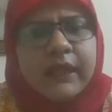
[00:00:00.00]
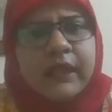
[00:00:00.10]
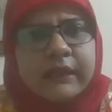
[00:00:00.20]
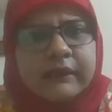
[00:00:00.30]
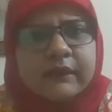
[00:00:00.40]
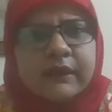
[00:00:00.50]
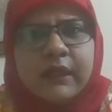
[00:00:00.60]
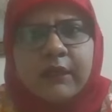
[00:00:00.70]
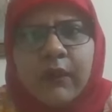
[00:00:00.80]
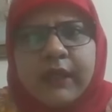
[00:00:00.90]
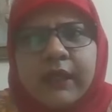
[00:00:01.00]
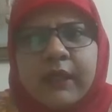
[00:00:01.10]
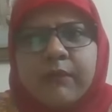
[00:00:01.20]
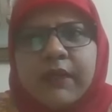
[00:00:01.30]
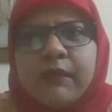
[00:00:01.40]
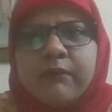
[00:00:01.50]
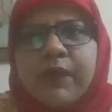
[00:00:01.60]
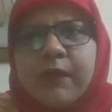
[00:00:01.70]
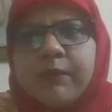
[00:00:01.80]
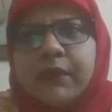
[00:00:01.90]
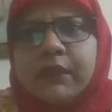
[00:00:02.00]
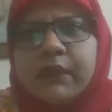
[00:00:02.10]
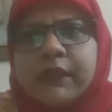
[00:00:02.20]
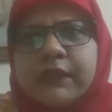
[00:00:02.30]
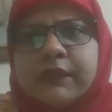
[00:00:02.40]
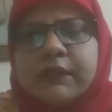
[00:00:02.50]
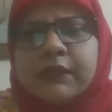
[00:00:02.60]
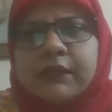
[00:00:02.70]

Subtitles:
APM paper is